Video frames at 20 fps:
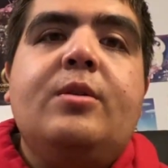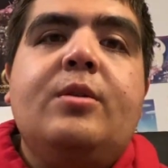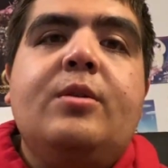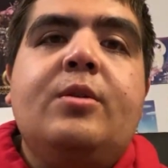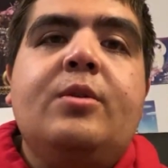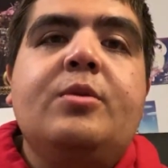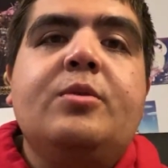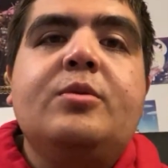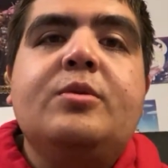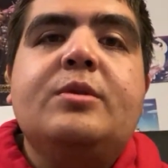
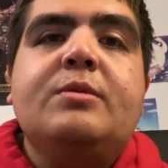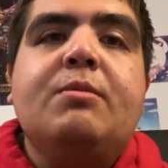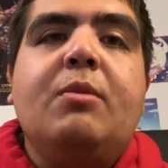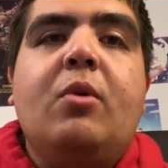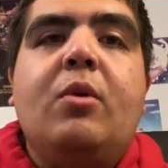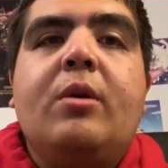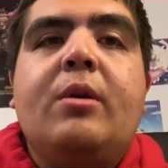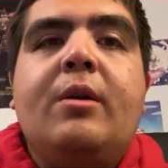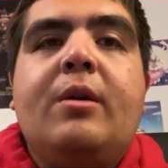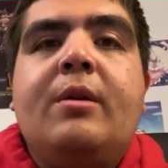who's
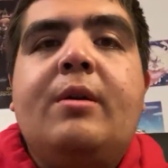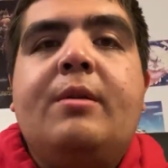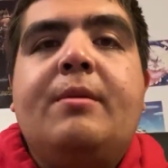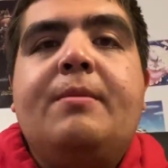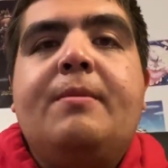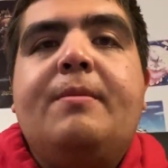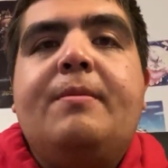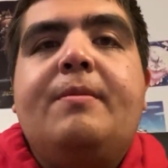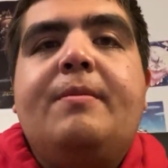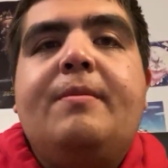more,
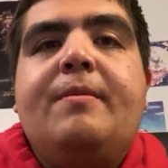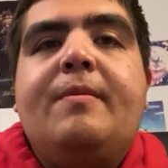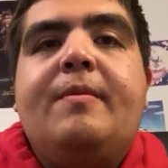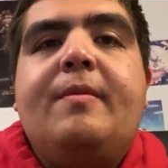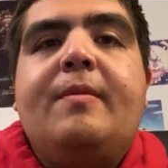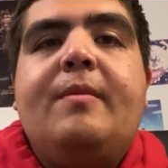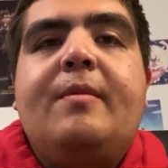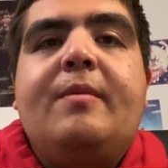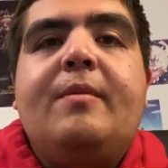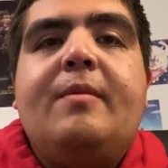
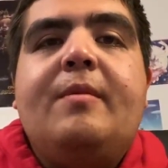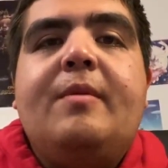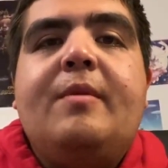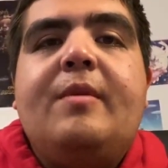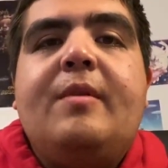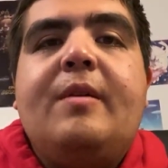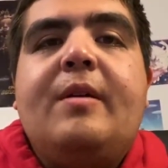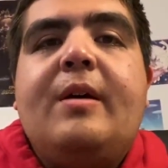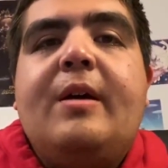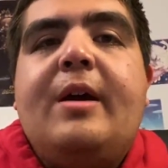
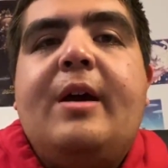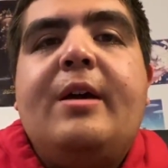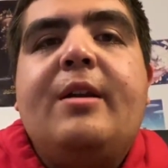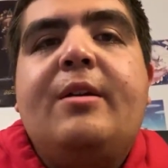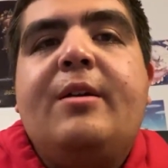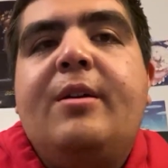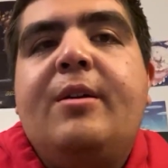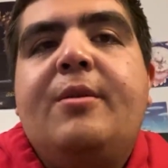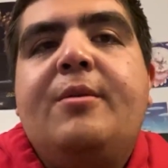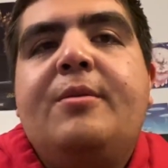I
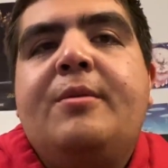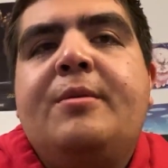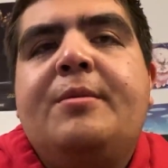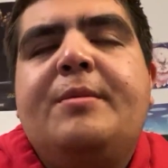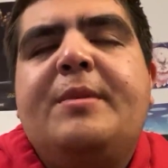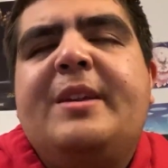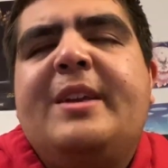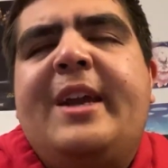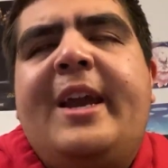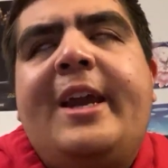don't know,
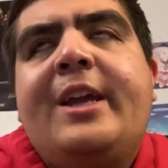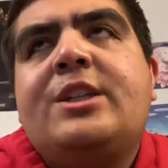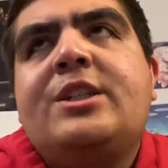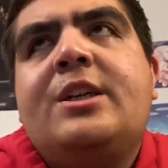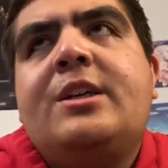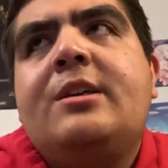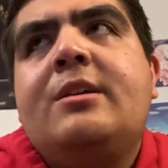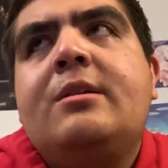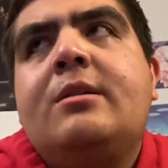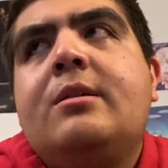
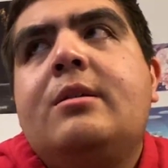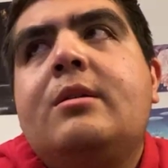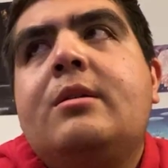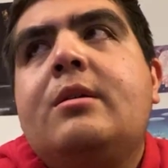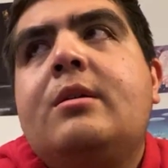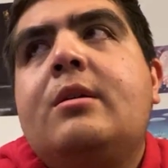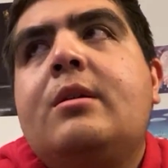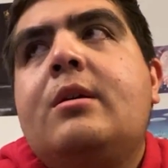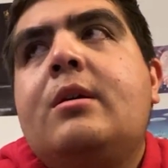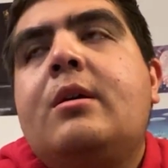engaging.
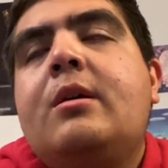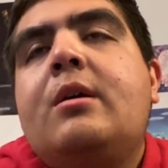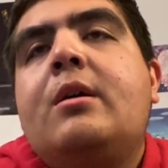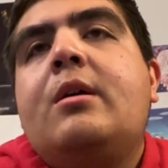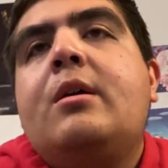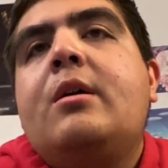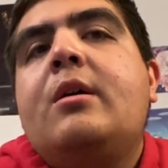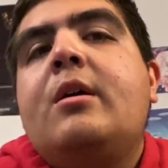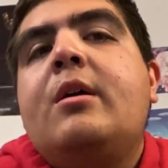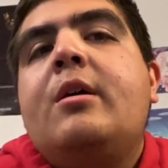
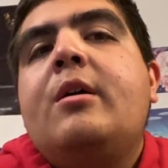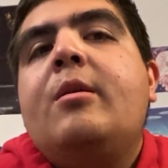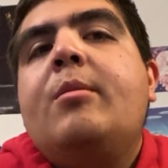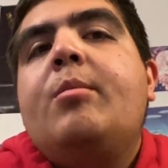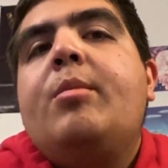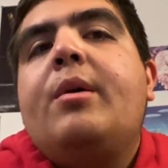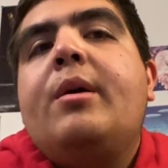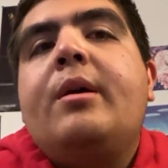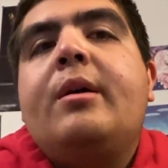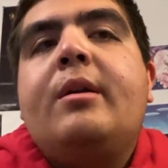
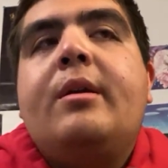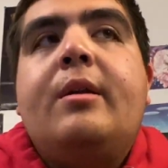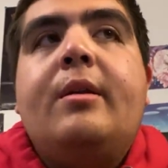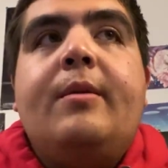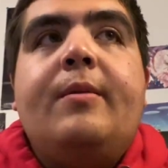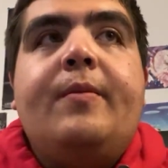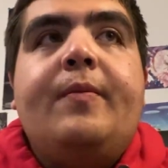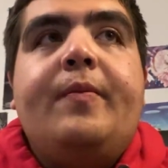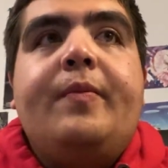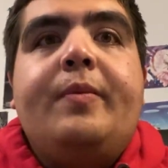But
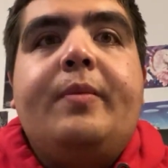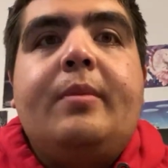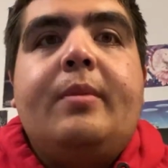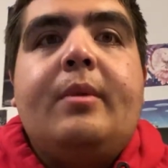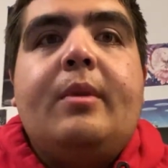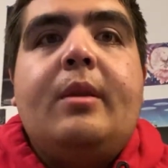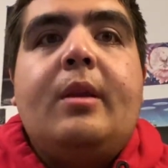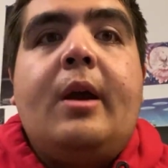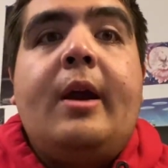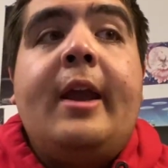
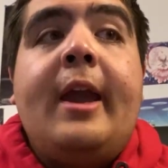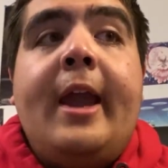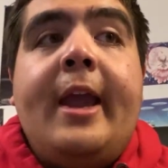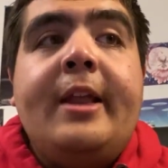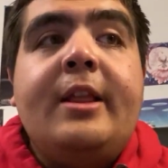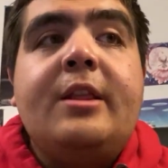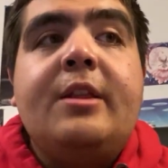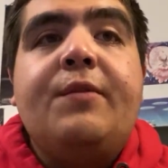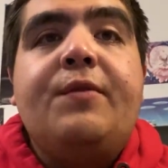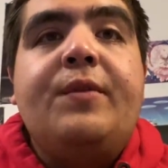I
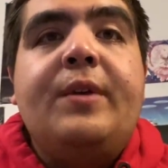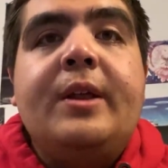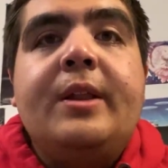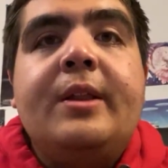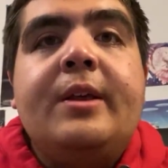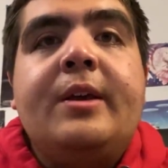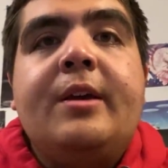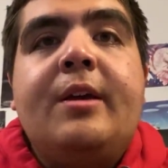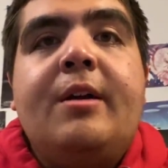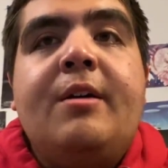hate the
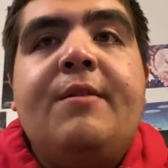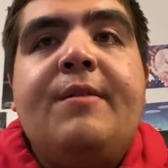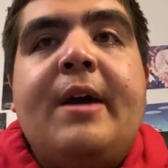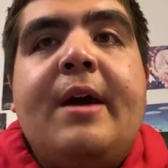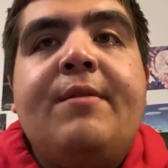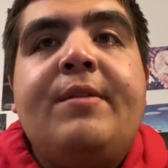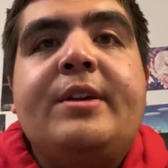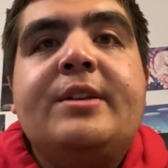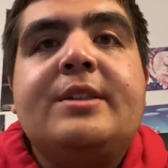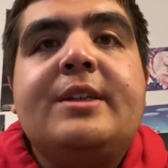feeling of
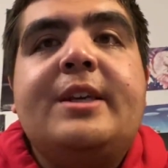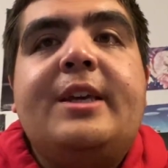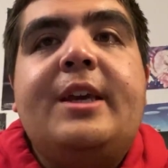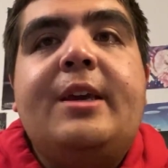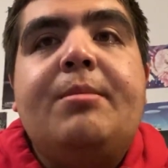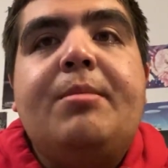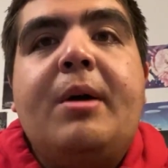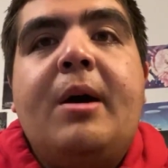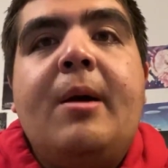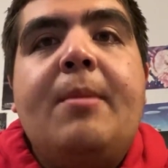having to
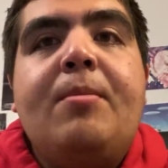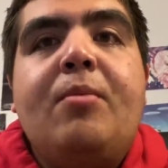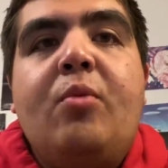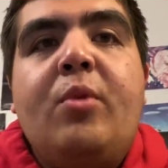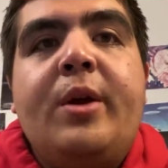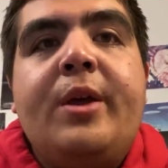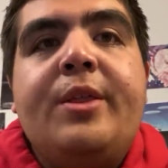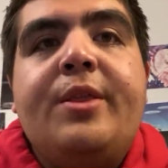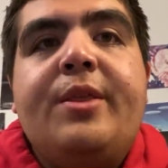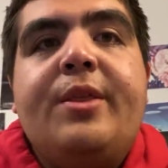keep up
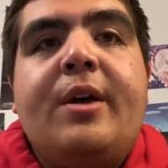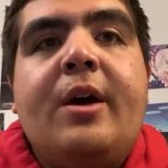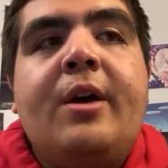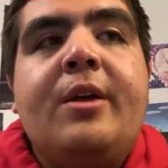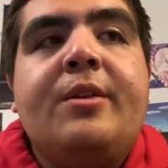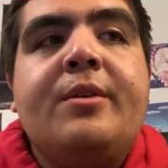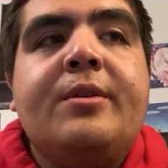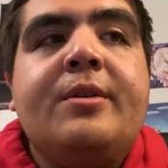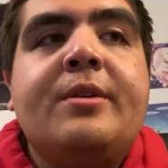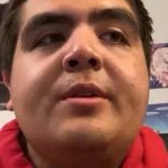with
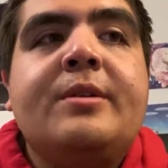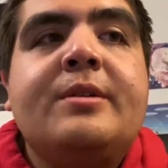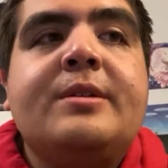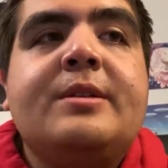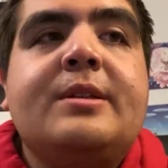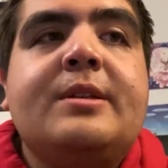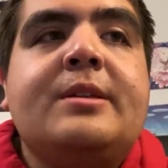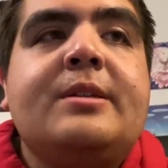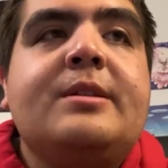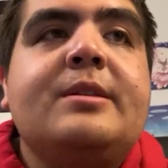
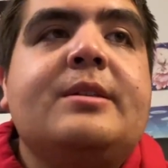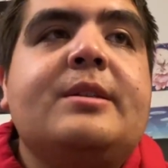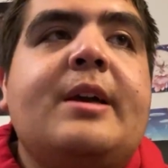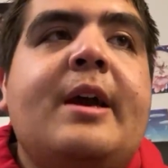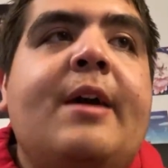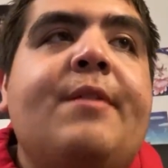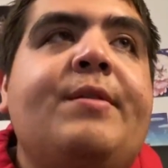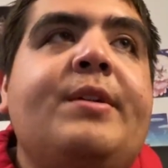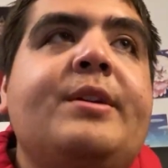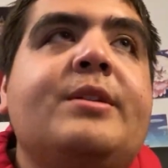others and
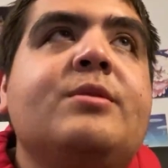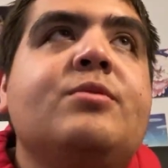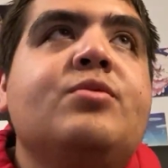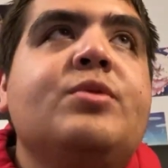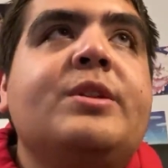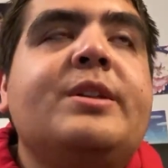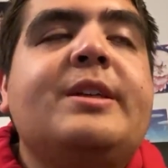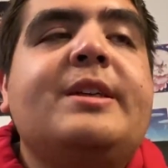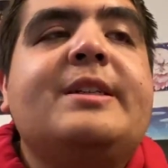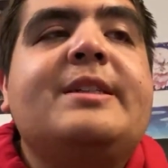having to
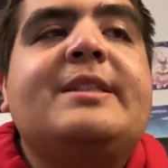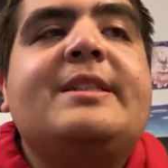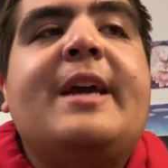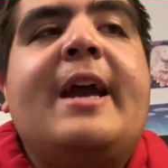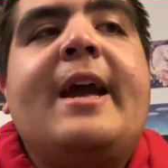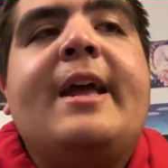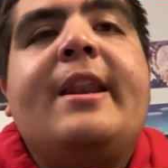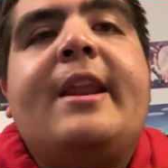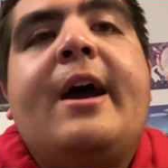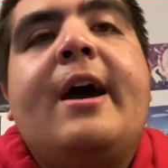really
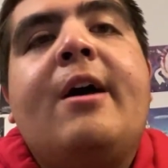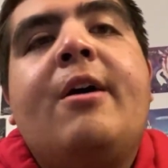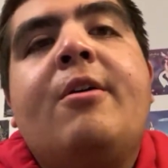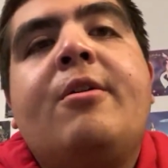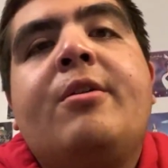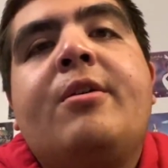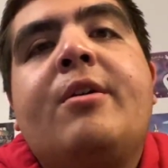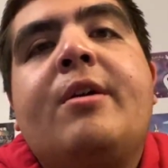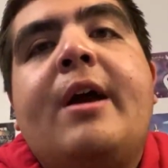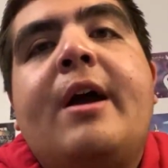stand
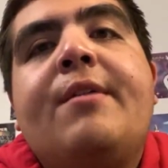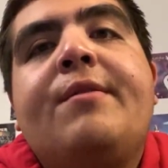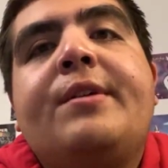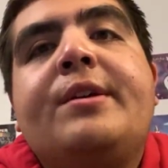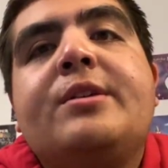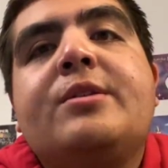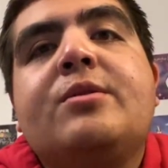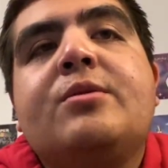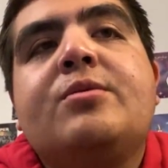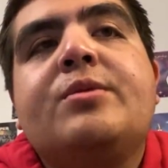out or
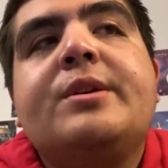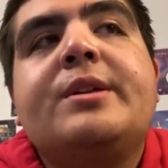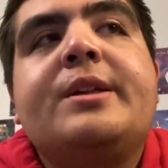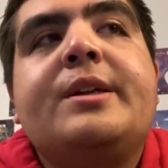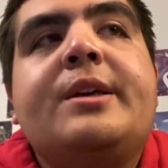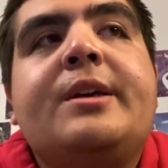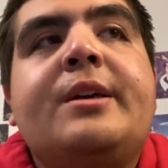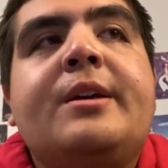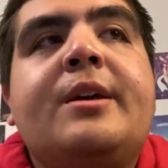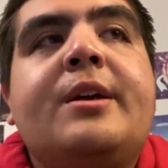having to
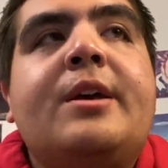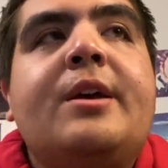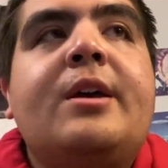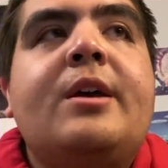really,